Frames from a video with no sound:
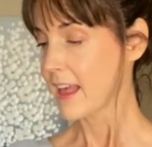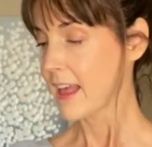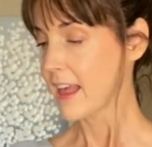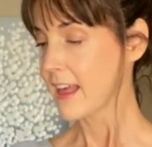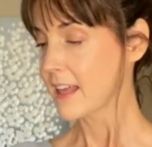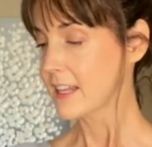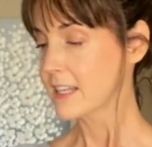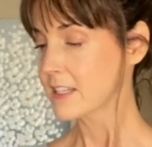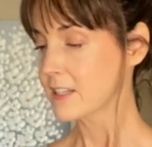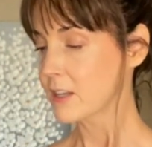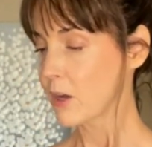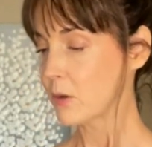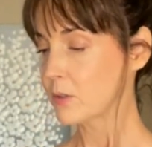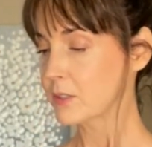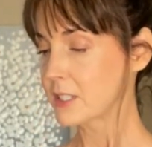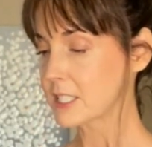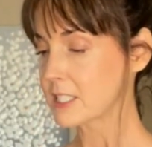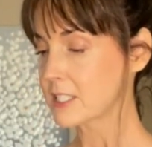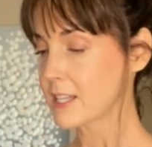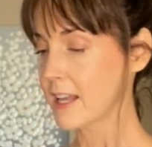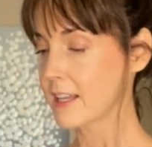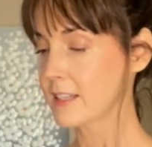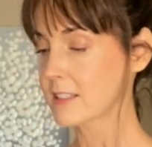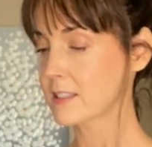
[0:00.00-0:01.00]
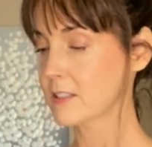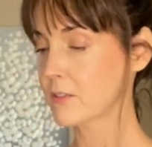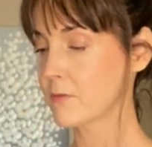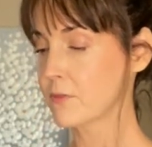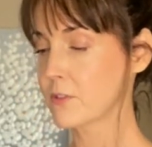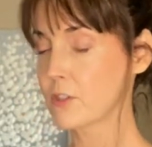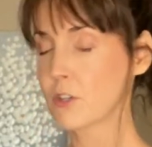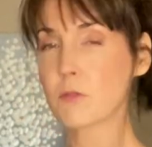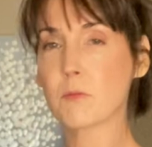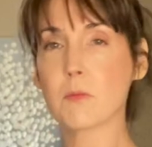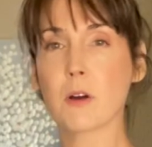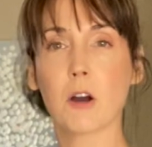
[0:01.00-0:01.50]
And it only takes a
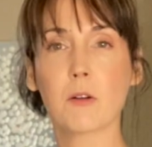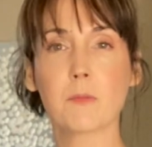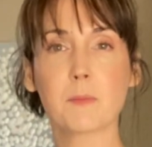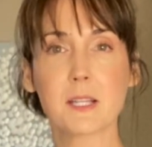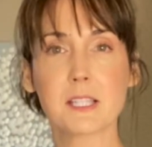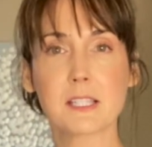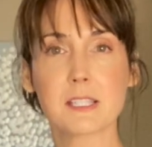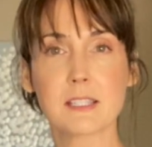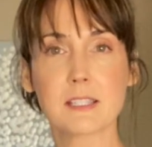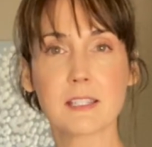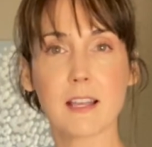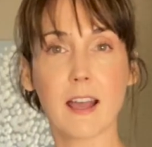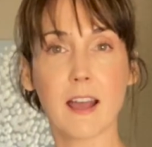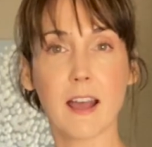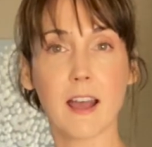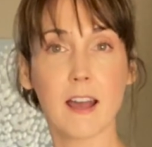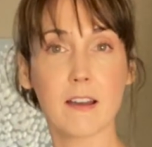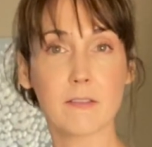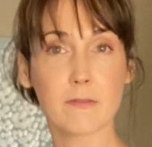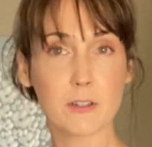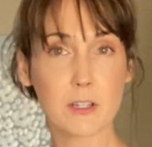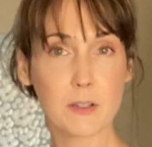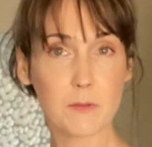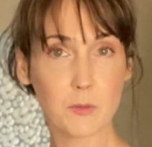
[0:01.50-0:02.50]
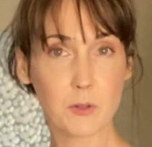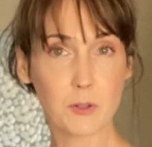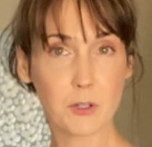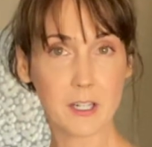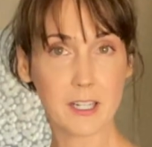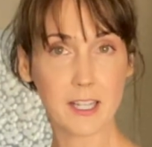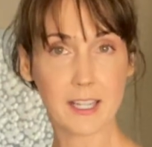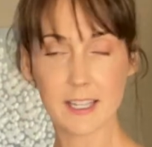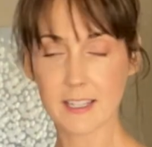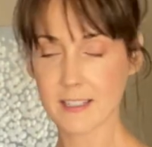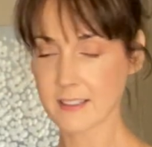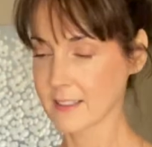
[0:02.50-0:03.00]
few moments every
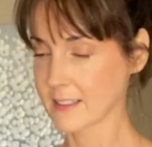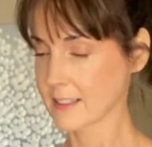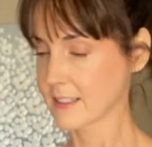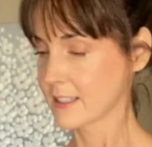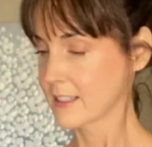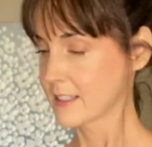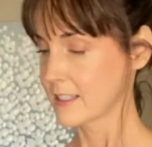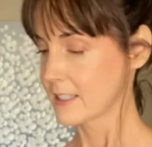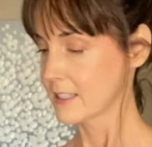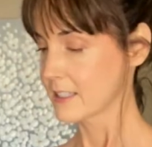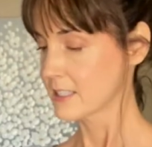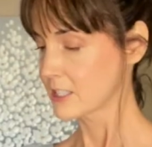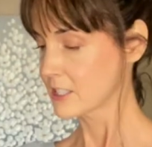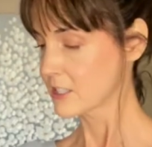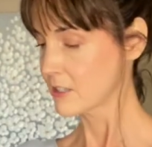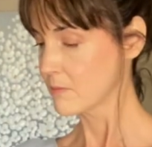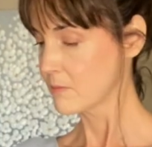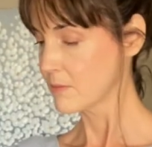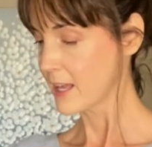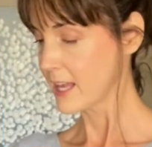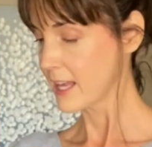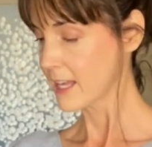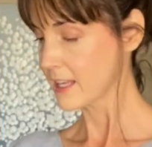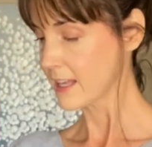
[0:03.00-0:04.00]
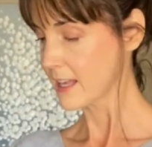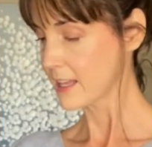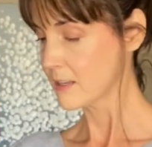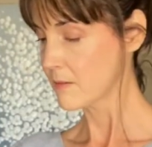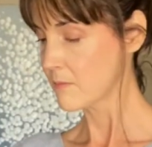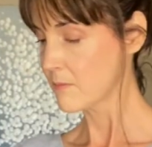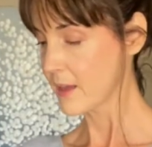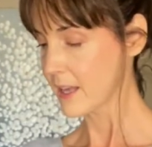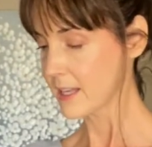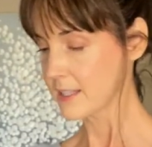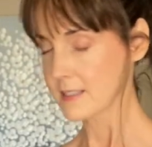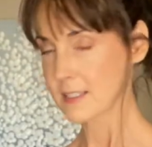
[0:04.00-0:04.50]
morning to make an
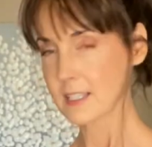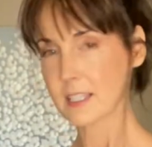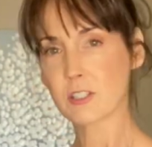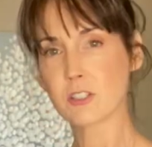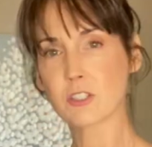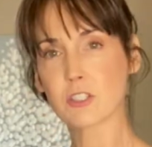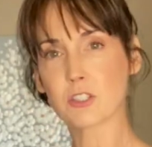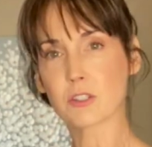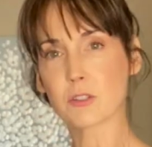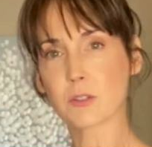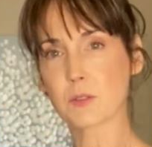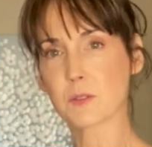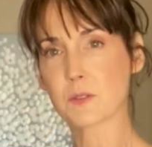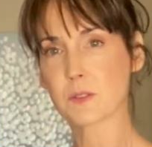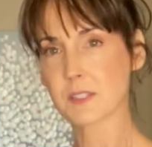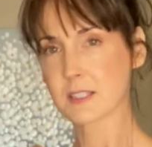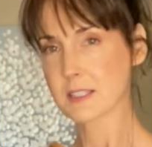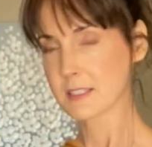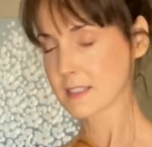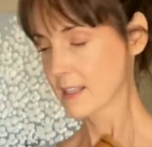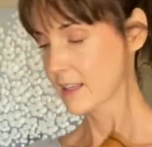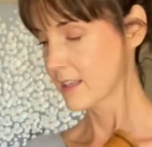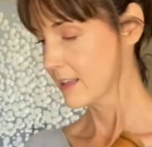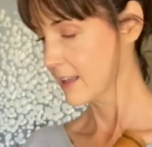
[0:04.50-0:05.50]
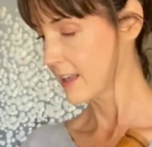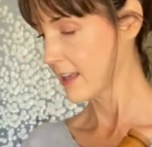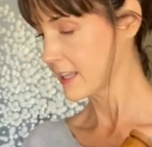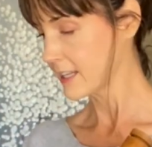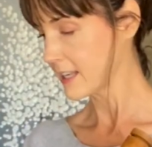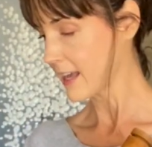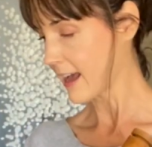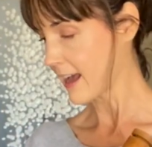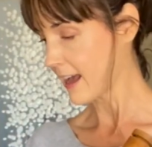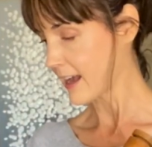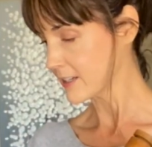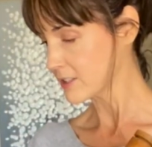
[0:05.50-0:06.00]
amazing juice.
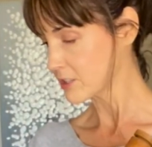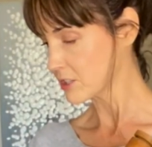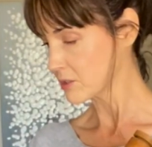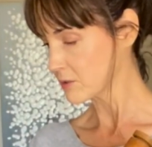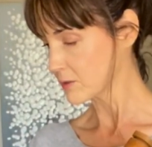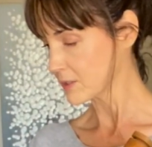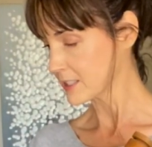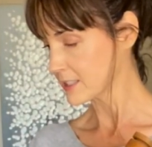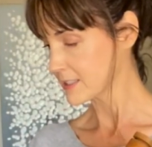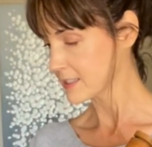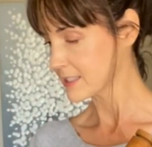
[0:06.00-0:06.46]
And as you can